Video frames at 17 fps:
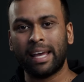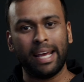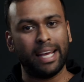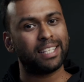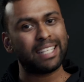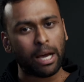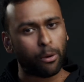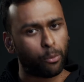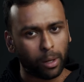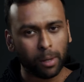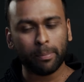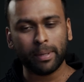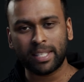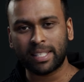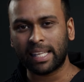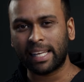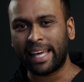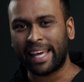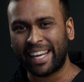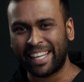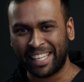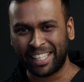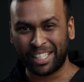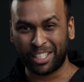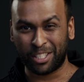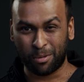as I will be still
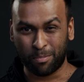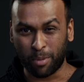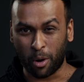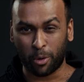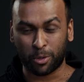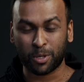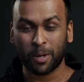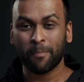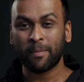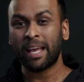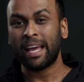editing this in post.